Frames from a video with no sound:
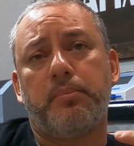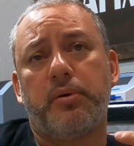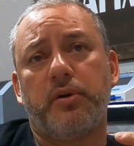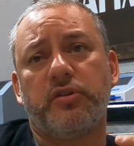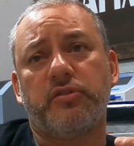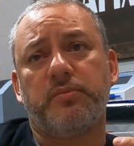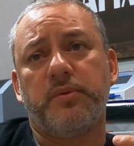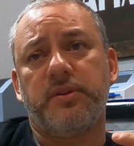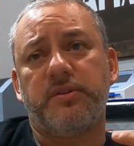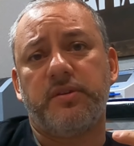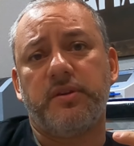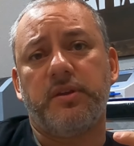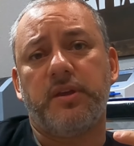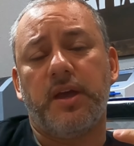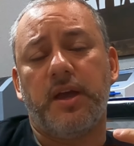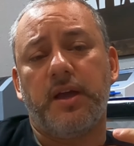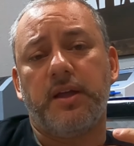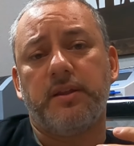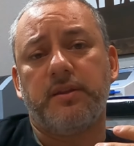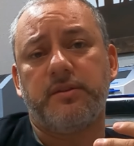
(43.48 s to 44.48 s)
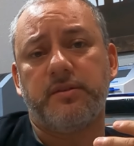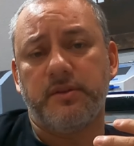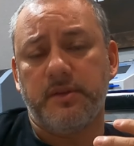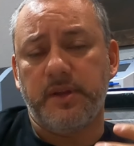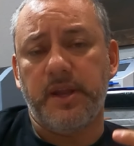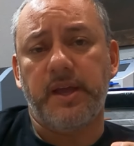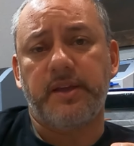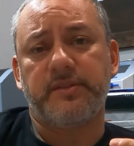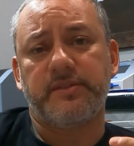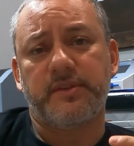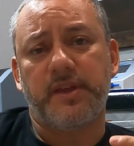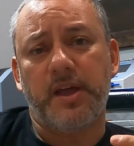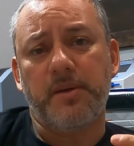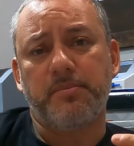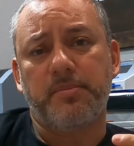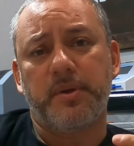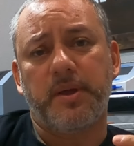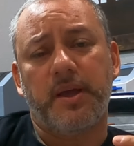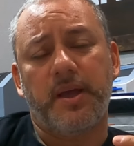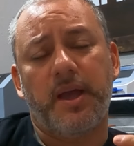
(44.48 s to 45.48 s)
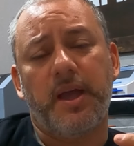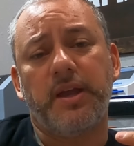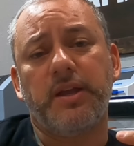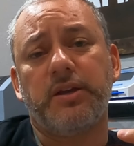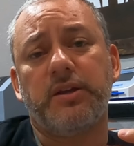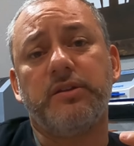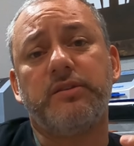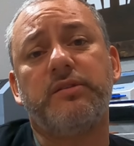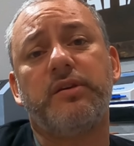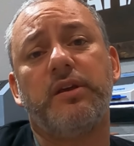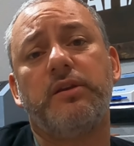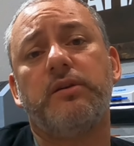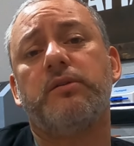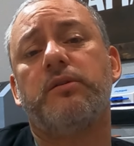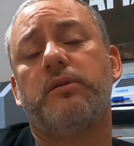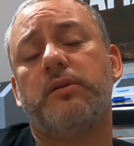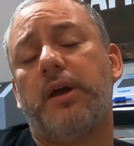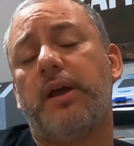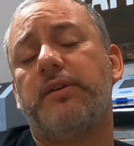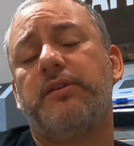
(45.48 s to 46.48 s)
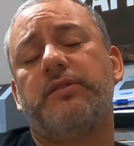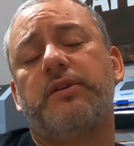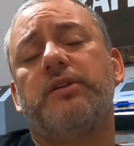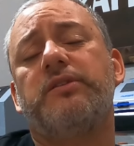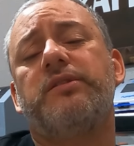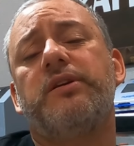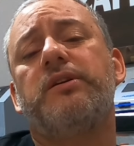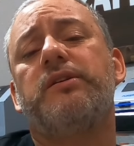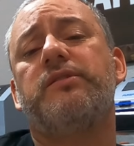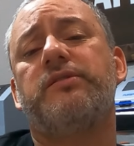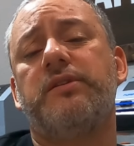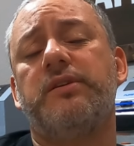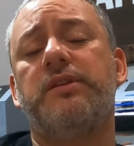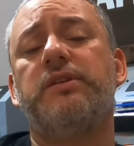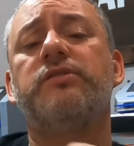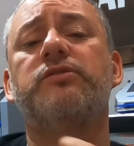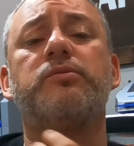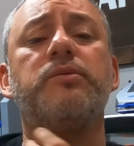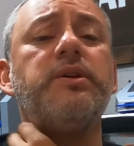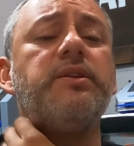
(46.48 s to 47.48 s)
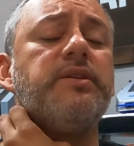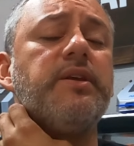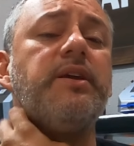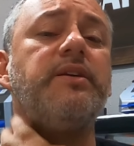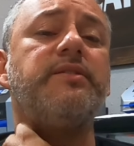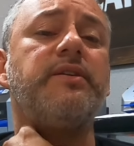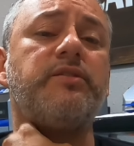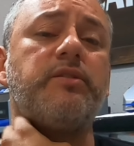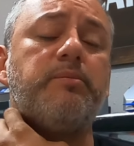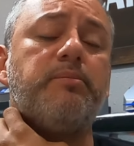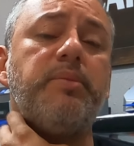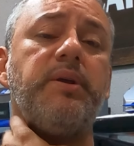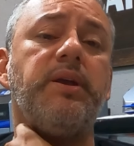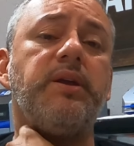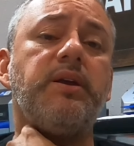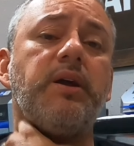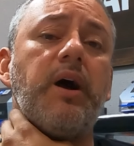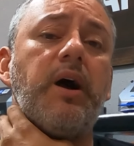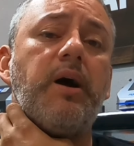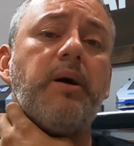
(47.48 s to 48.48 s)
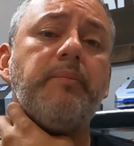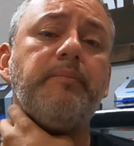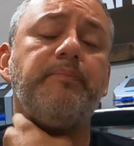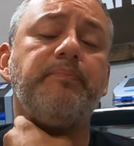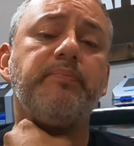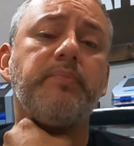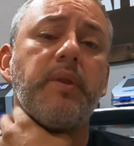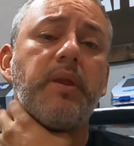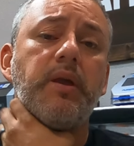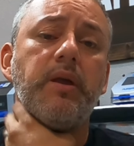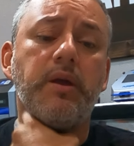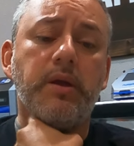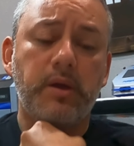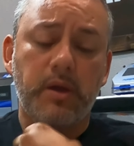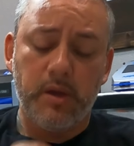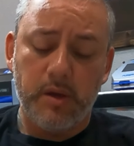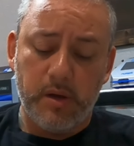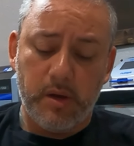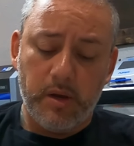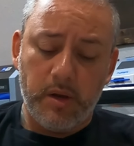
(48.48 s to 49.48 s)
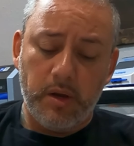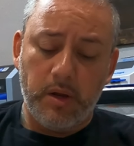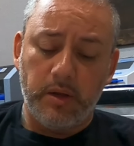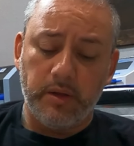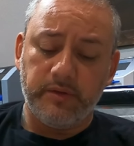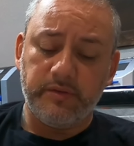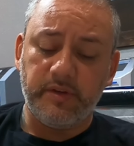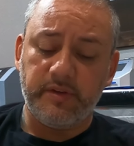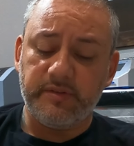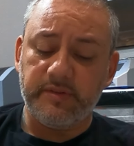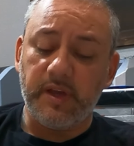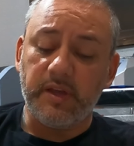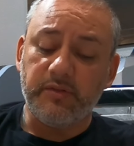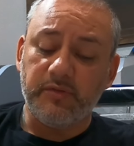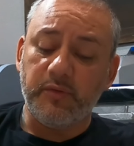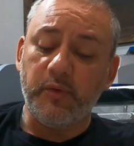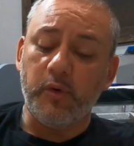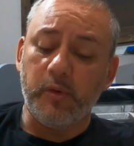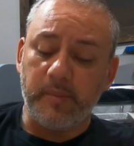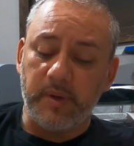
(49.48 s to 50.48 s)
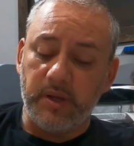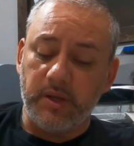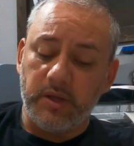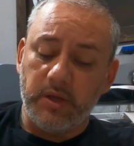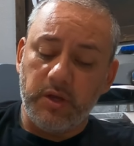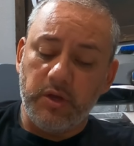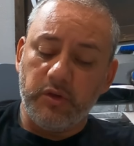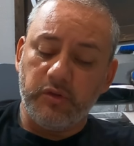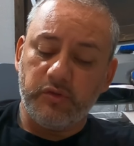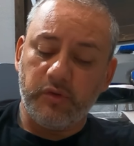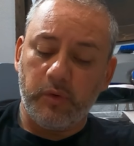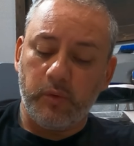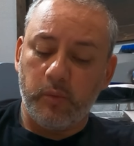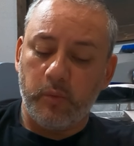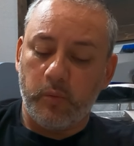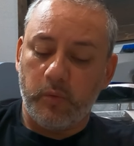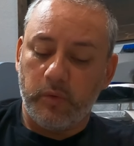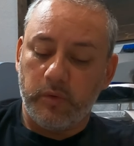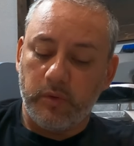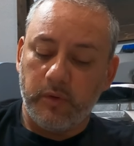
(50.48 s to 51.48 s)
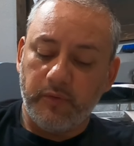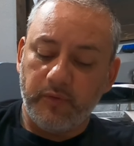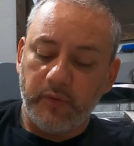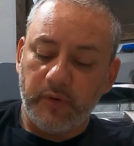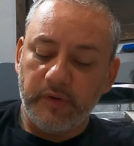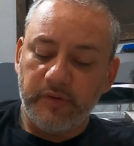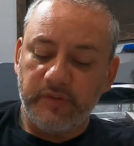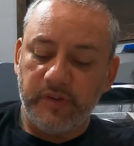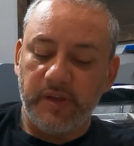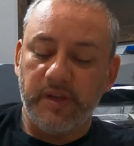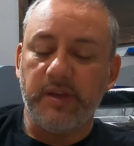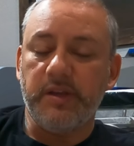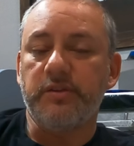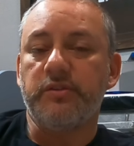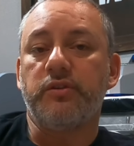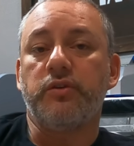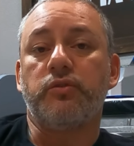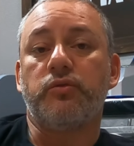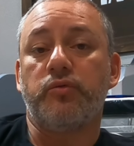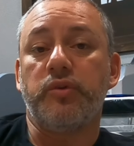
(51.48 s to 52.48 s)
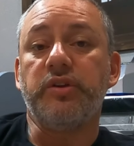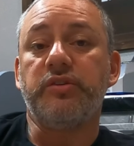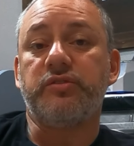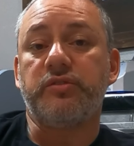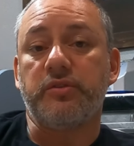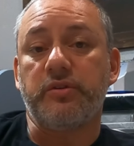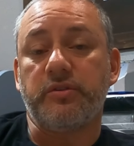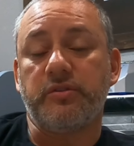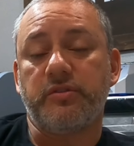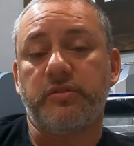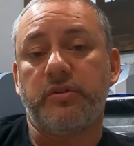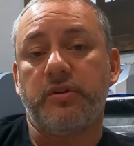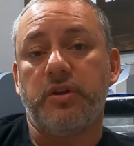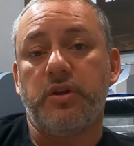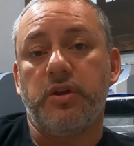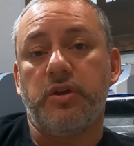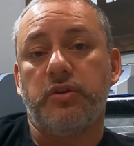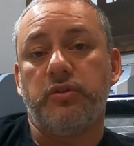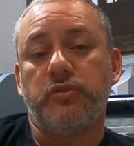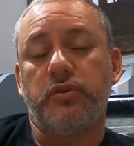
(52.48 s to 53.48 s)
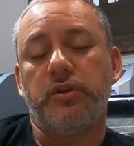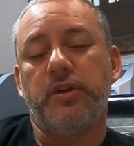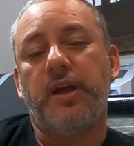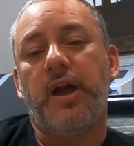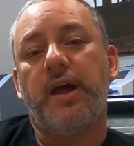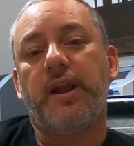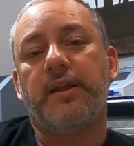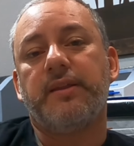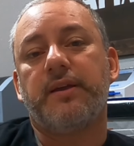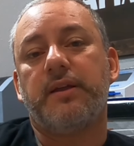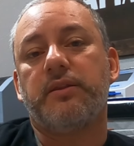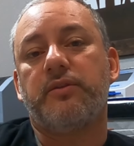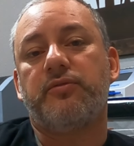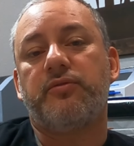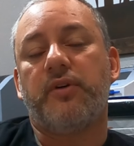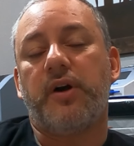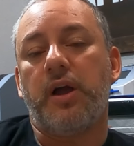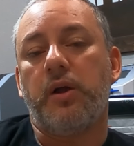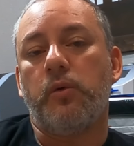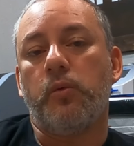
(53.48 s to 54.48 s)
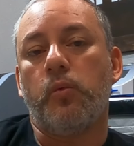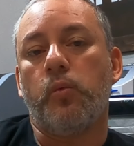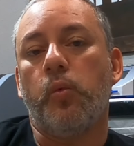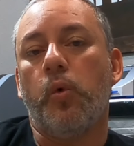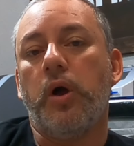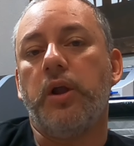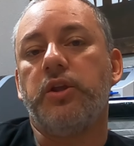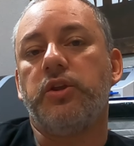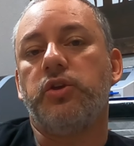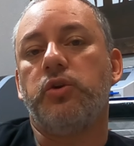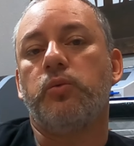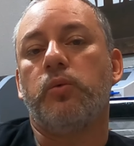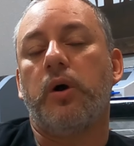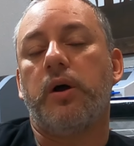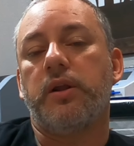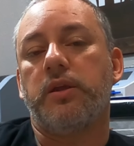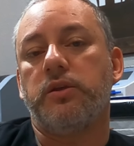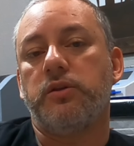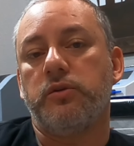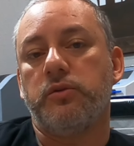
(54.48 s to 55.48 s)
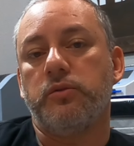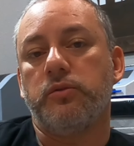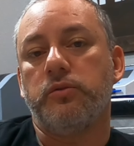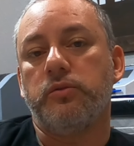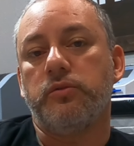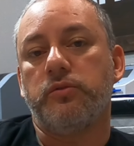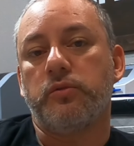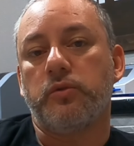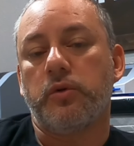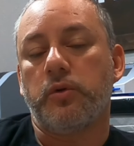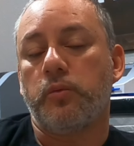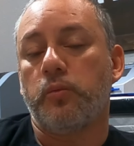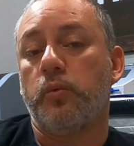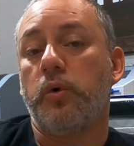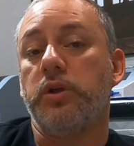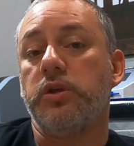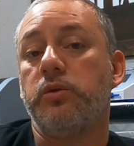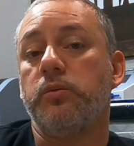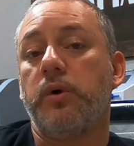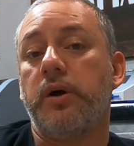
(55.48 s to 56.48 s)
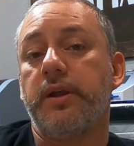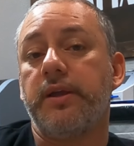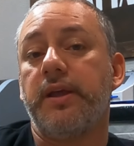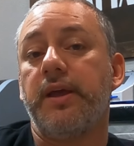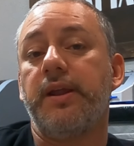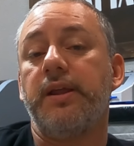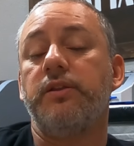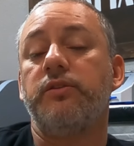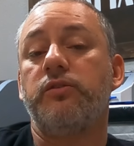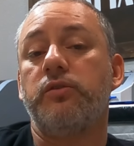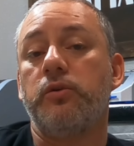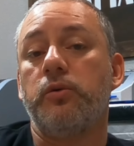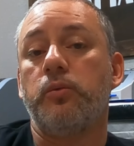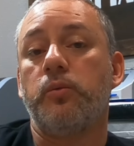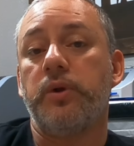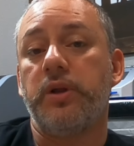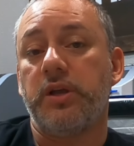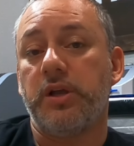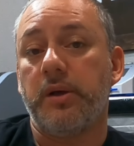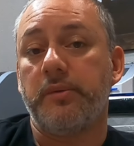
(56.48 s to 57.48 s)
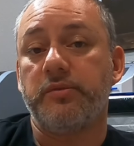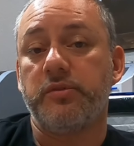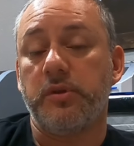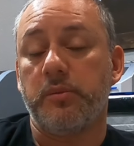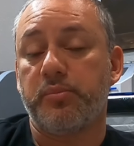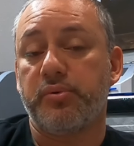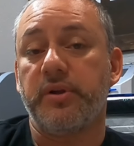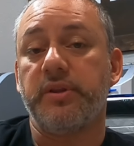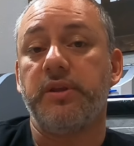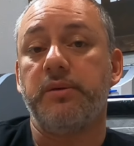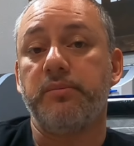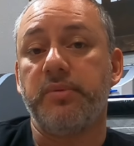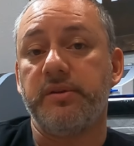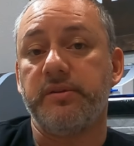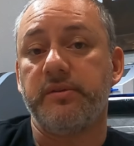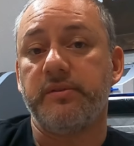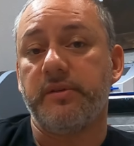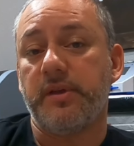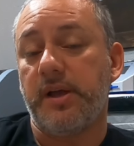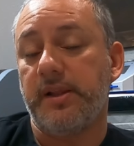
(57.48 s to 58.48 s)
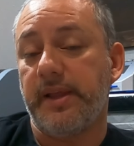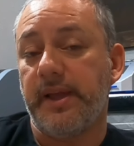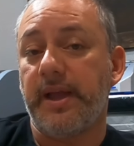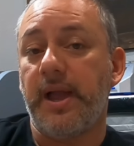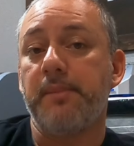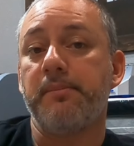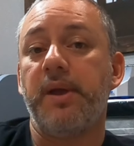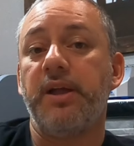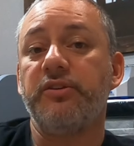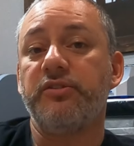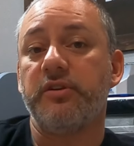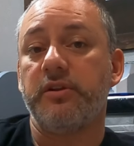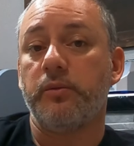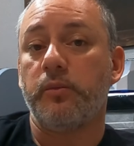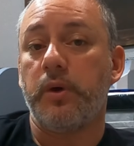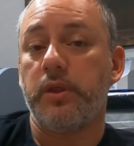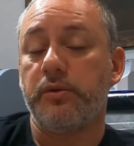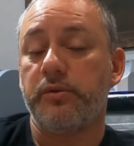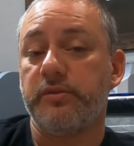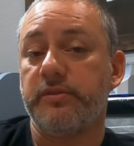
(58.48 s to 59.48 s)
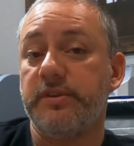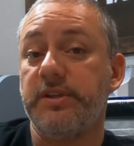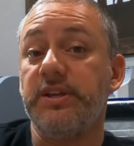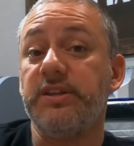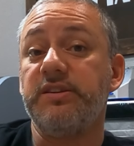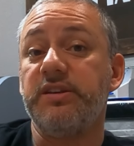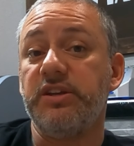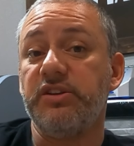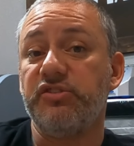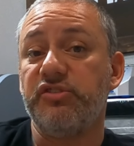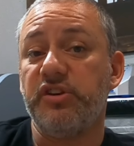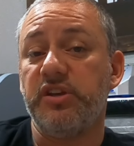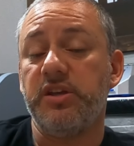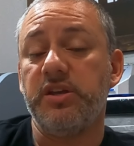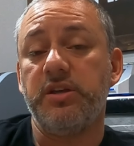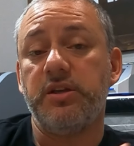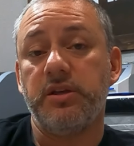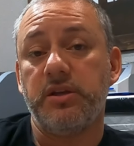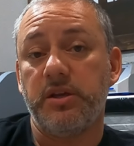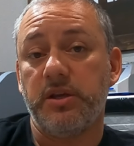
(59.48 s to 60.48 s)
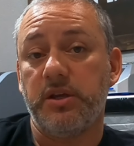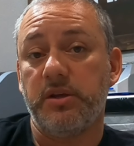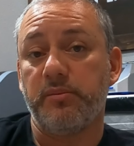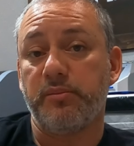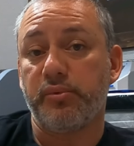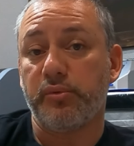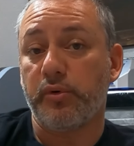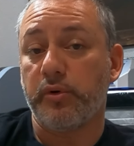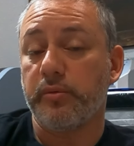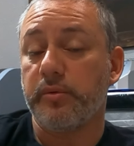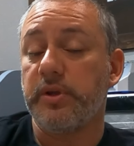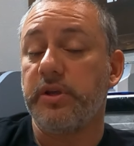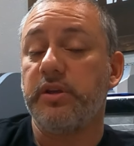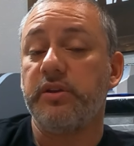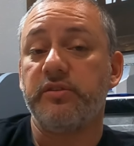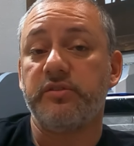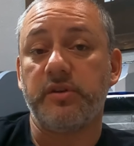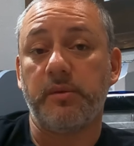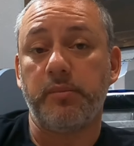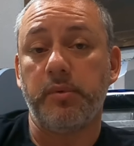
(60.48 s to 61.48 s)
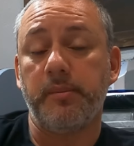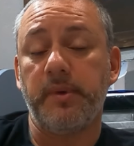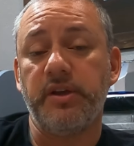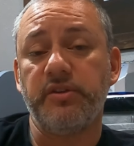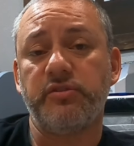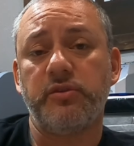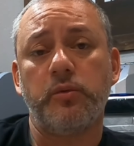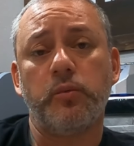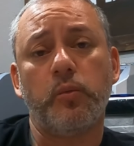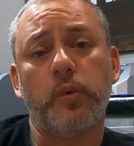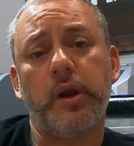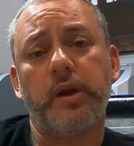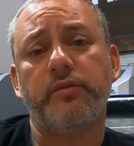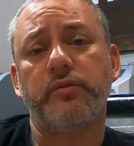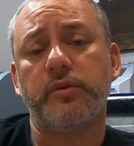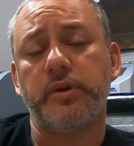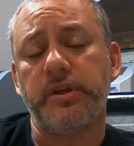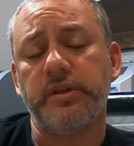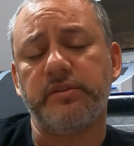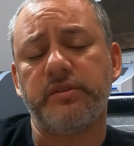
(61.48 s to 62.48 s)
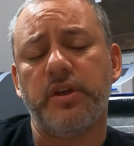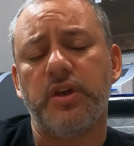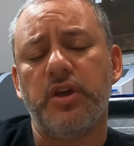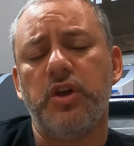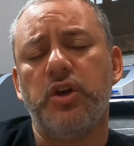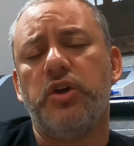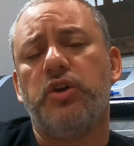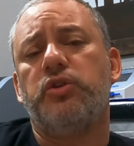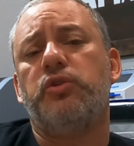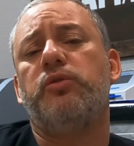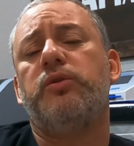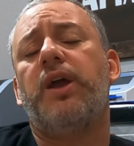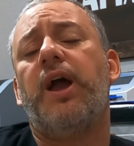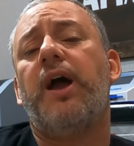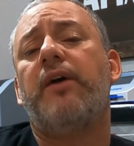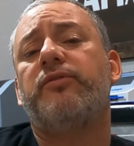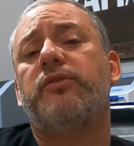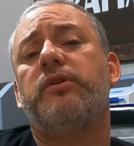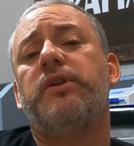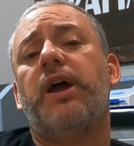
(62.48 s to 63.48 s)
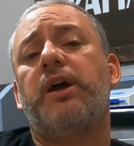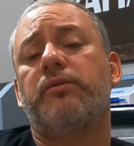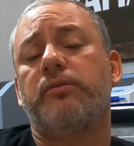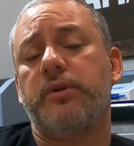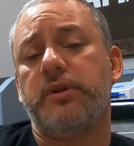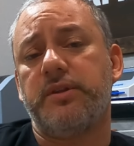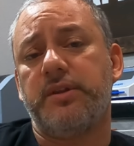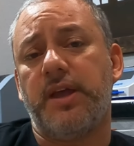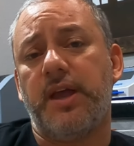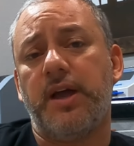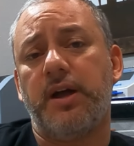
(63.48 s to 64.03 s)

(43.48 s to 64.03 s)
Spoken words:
pushed me to get to the next step and I continue to see these three things as a big success for me. So the first thing is research. So you got to identify what you want to use or what you want to get into when it comes to the printing business. Like I mentioned, whether it's DTG, embroidery, sublimation, whatever it is, you have to narrow it